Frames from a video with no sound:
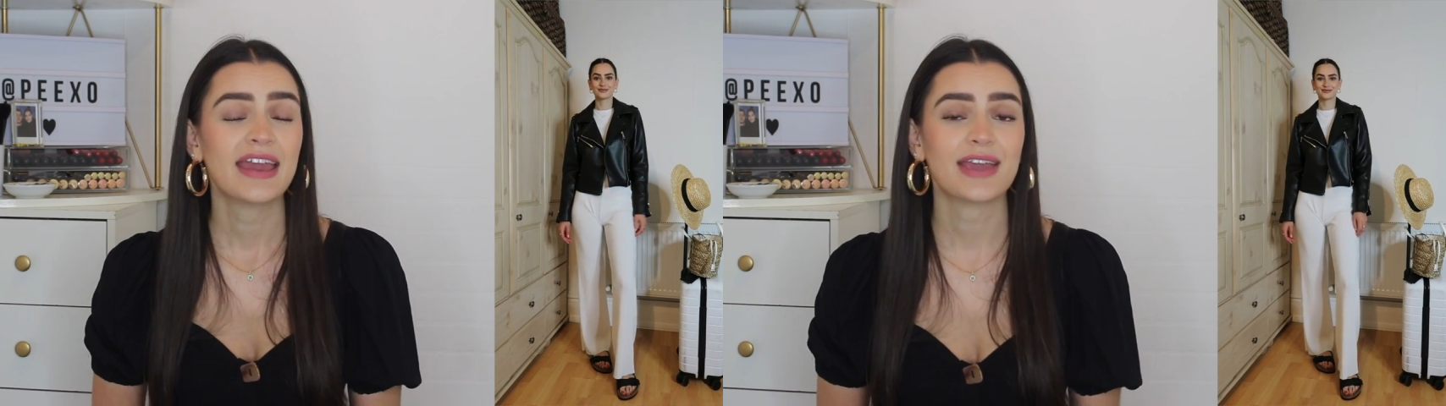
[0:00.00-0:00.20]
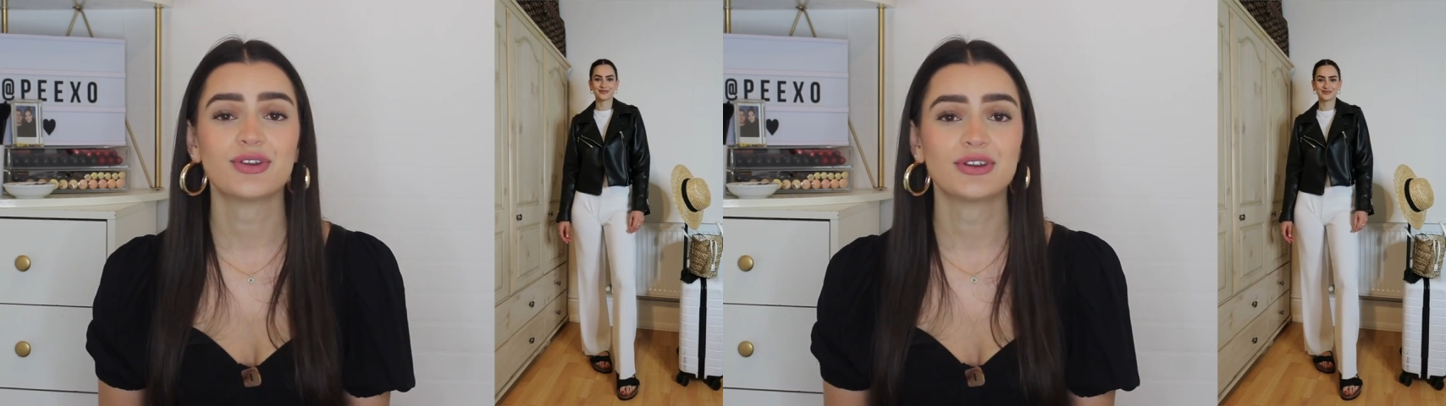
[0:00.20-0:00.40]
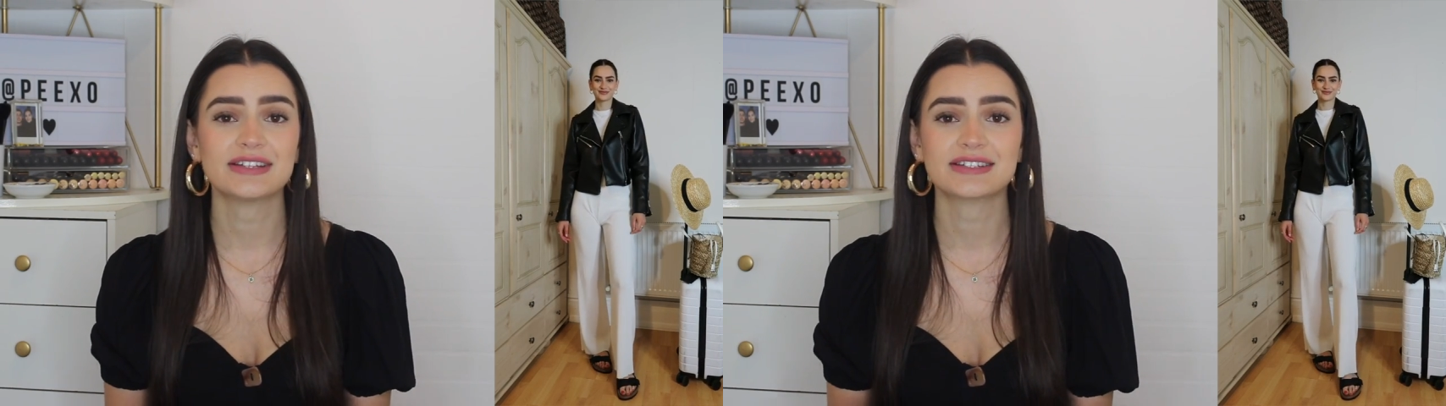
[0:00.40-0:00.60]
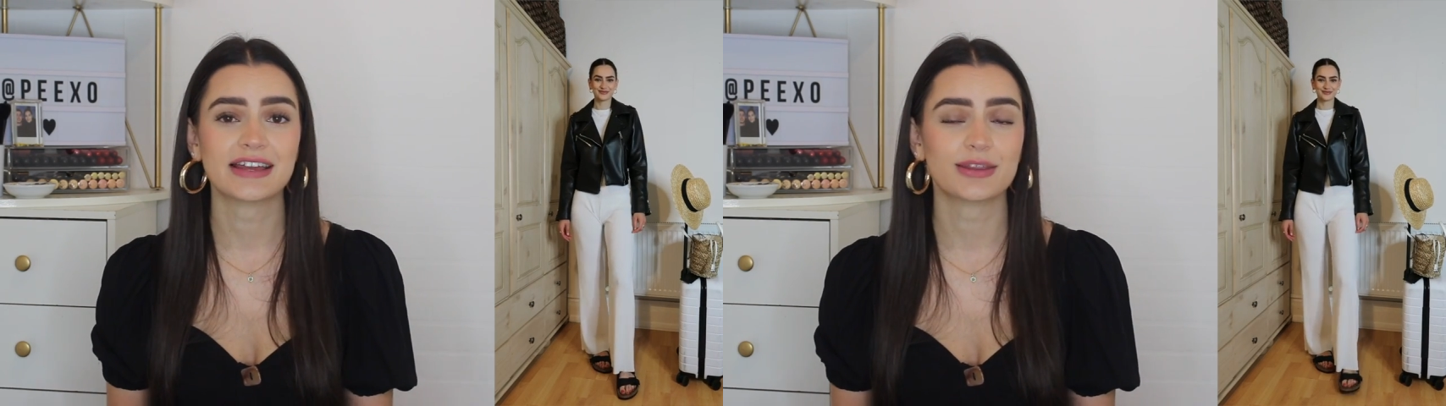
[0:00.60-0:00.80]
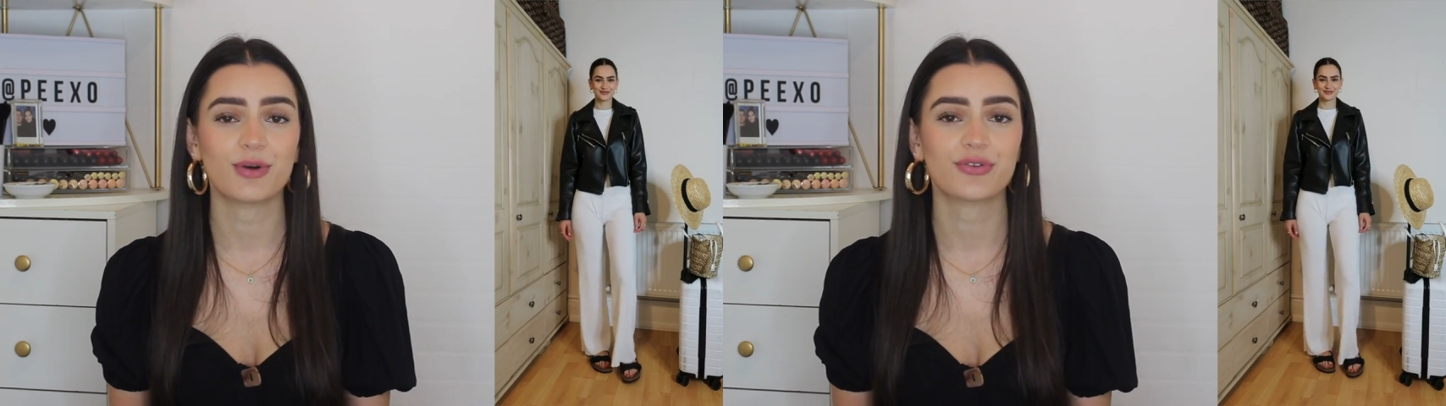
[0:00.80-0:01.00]
If you need to
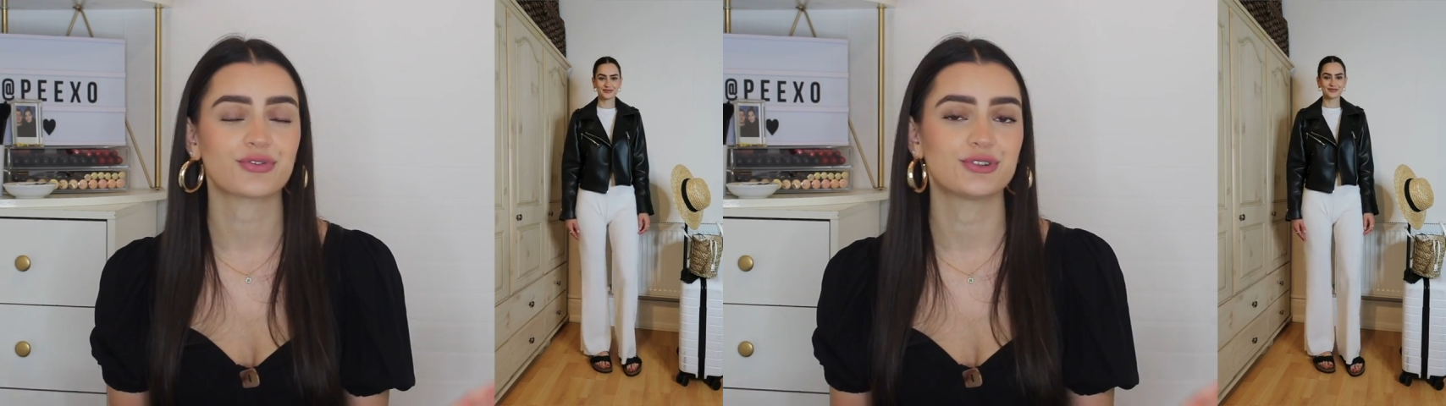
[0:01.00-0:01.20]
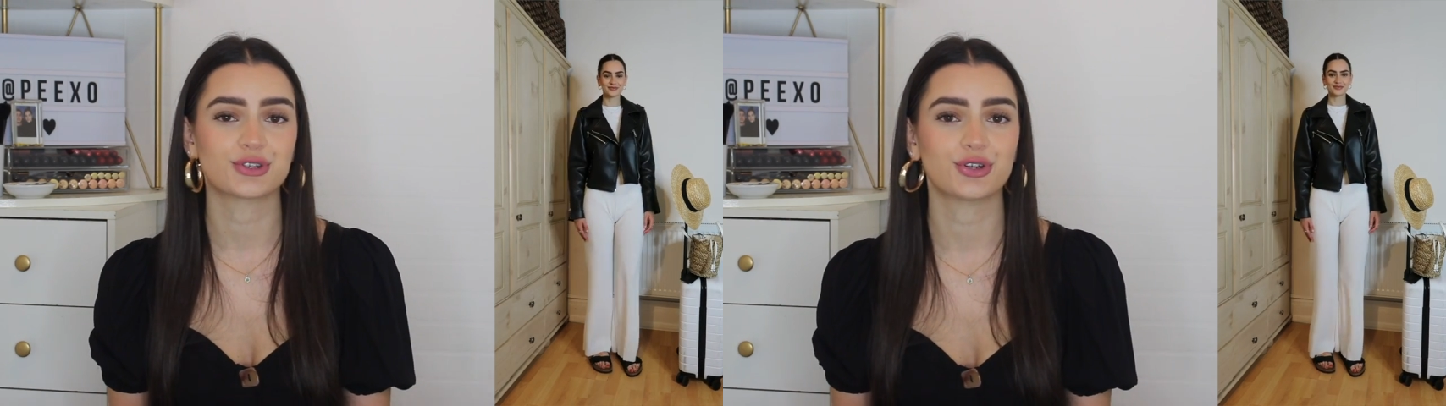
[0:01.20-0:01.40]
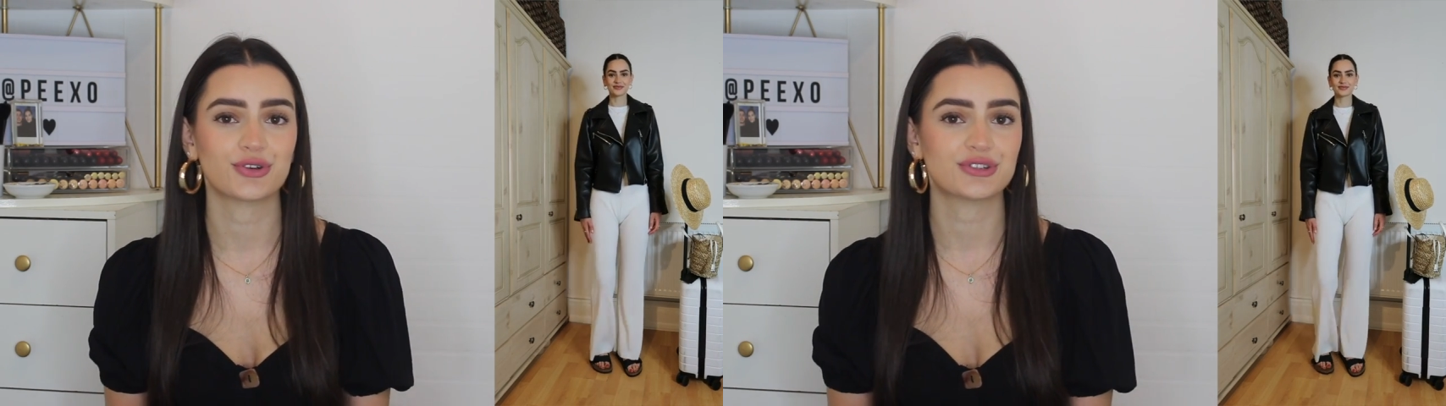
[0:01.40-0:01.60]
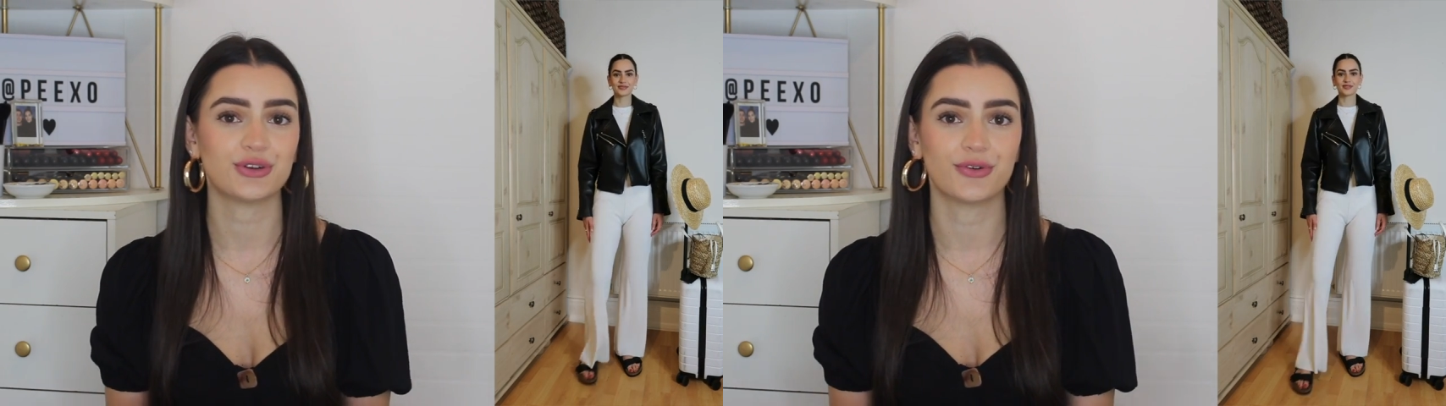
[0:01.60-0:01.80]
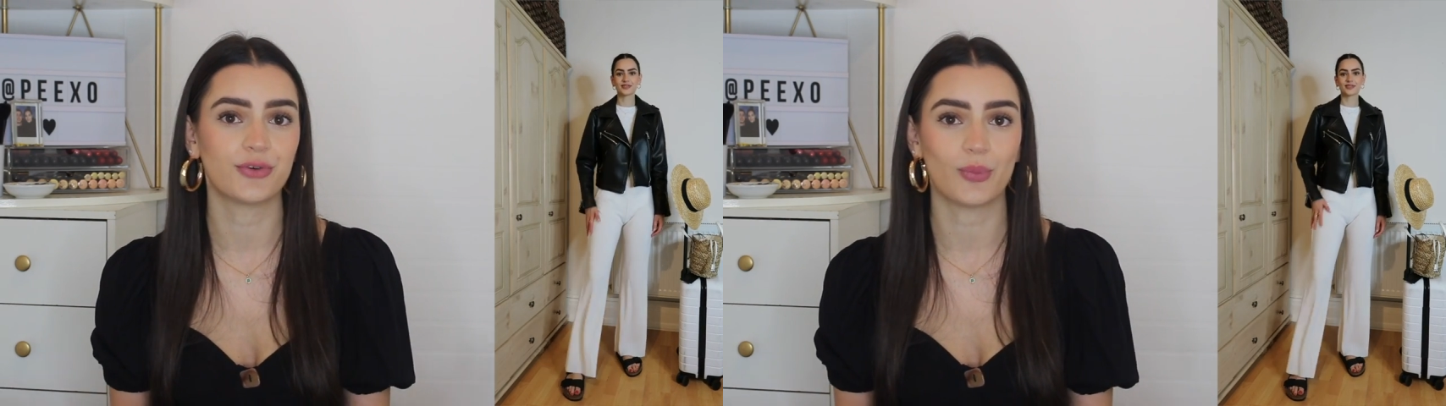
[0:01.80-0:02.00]
take them off through security or for